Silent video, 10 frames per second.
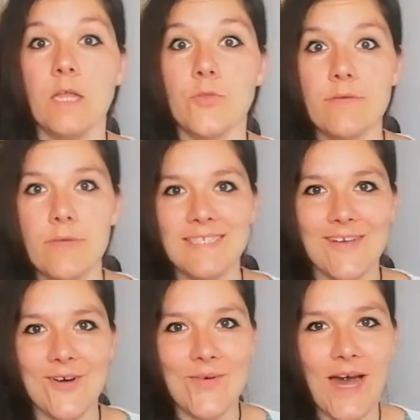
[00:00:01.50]
3 weeks
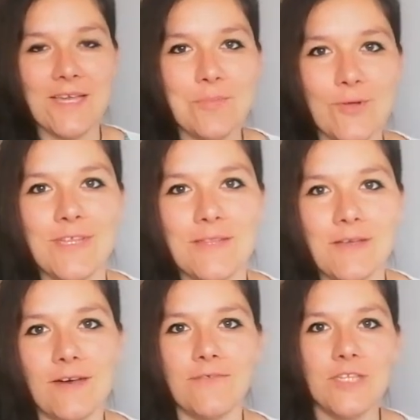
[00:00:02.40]
ago I uploaded
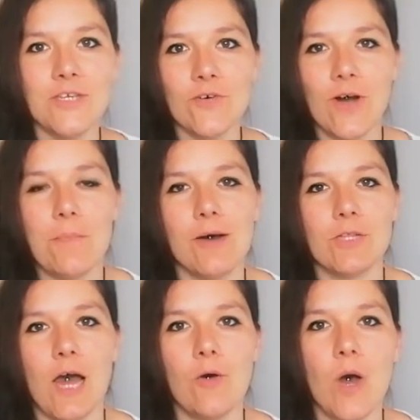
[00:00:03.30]
a video about
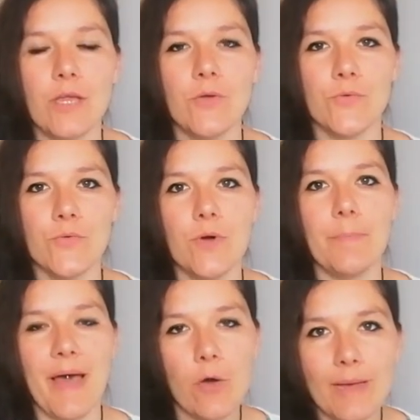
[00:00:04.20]
how I grew a
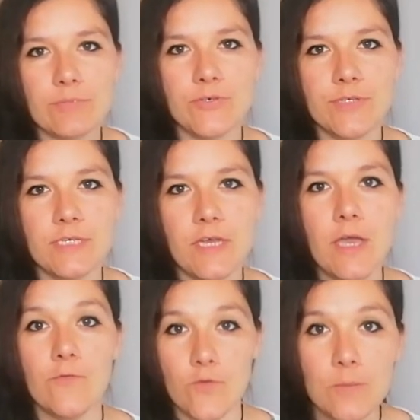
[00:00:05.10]
baobab tree
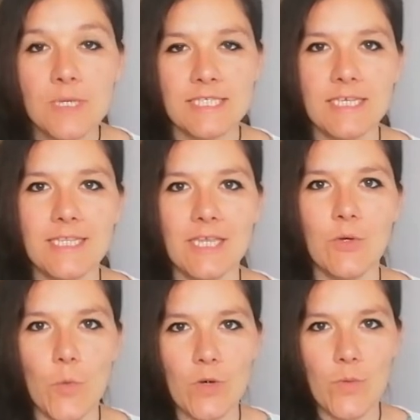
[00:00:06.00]
from a seed
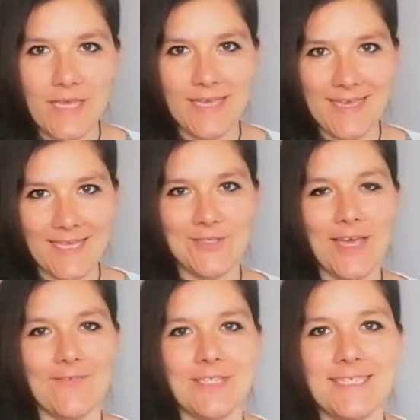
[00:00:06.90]
in 1 week. In case you
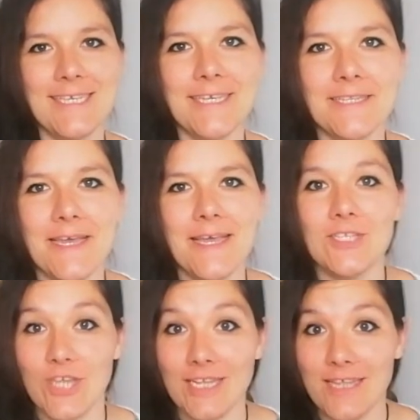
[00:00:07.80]
haven't seen it,
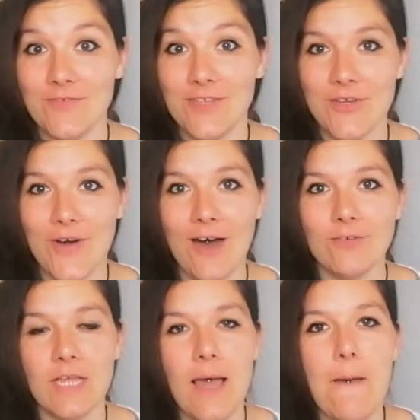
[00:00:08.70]
check that video
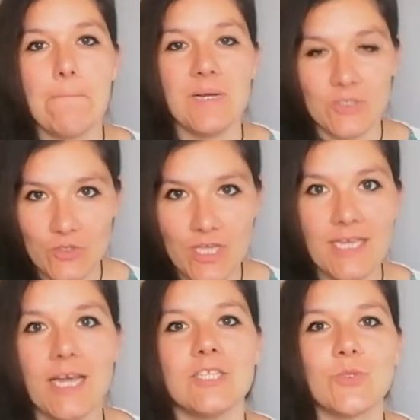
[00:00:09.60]
out. But
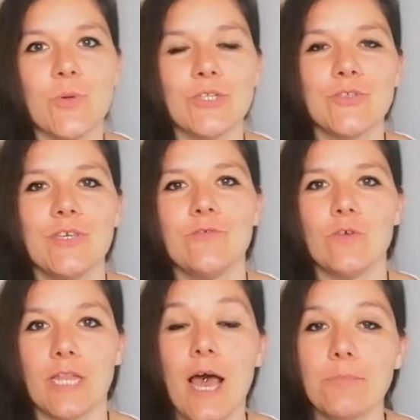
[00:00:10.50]
today I just wanted to give you
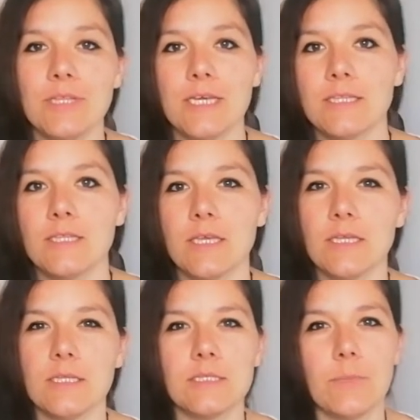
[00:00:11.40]
an update.
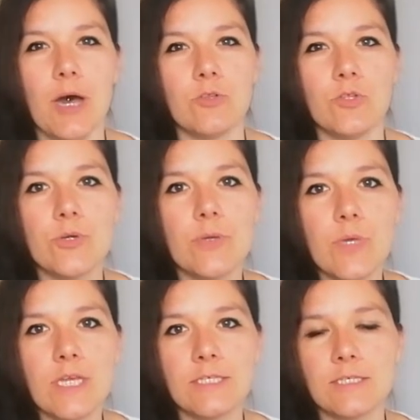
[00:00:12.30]
It's about 3
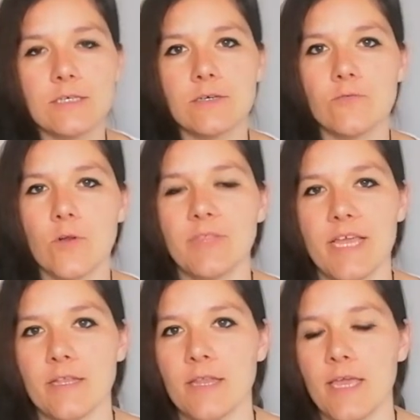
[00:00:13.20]
weeks from
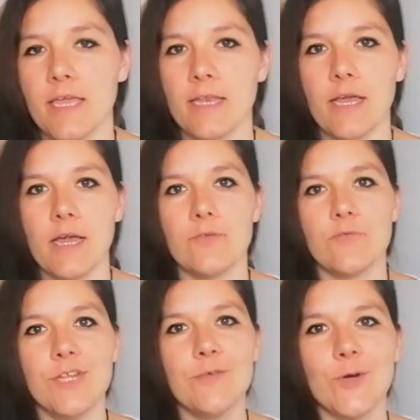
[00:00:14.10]
then, and I
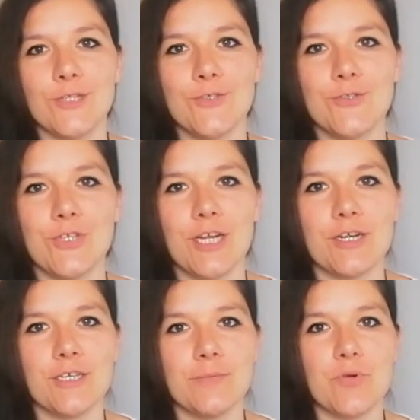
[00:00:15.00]
really wanted to
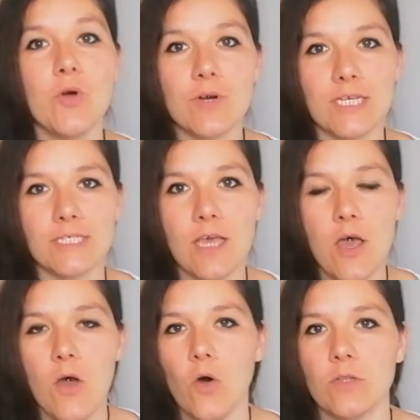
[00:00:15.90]
share the progress
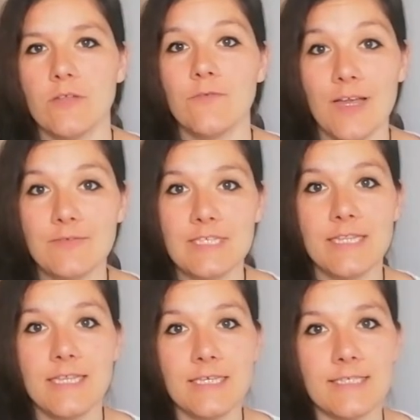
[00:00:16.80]
on the 5
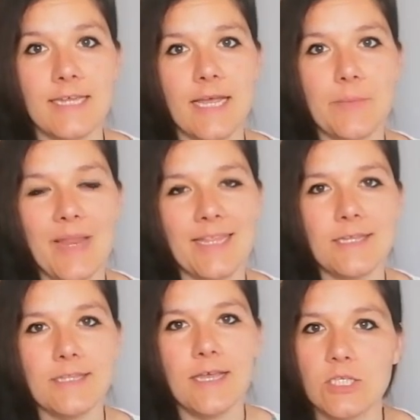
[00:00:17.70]
seedlings that I
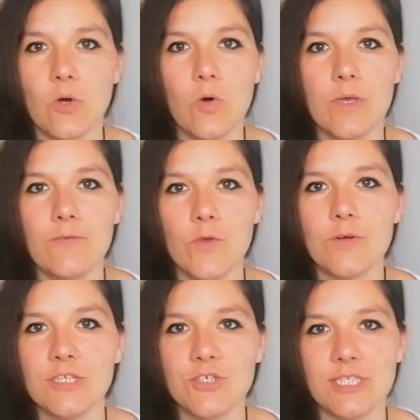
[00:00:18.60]
planted. So if you're
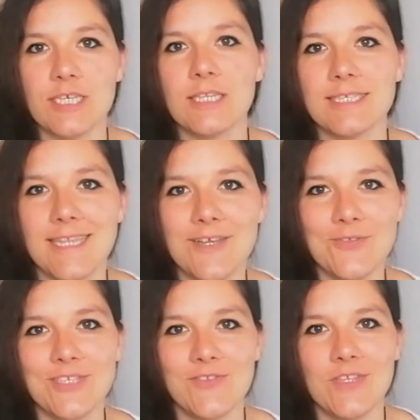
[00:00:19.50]
interested, stick
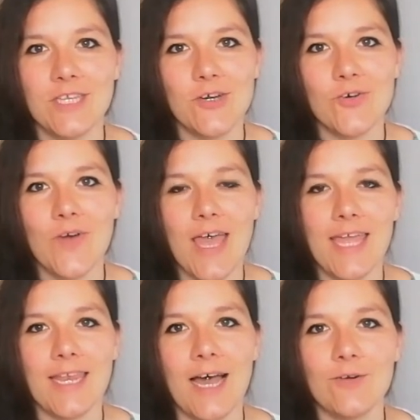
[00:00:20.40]
to this video
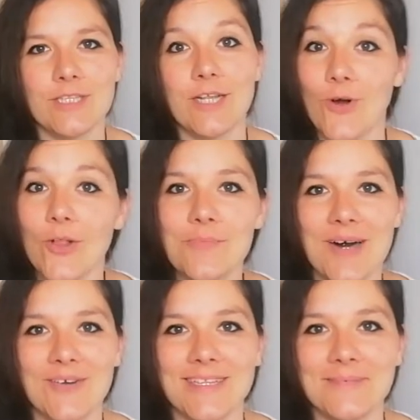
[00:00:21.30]
and I will tell you all
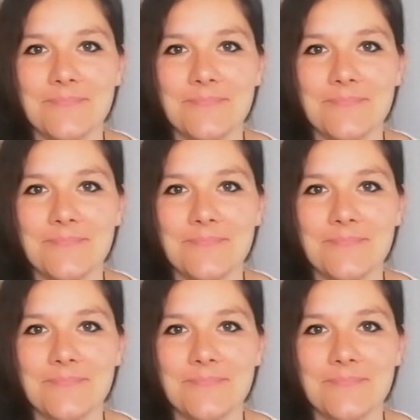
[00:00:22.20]
about it.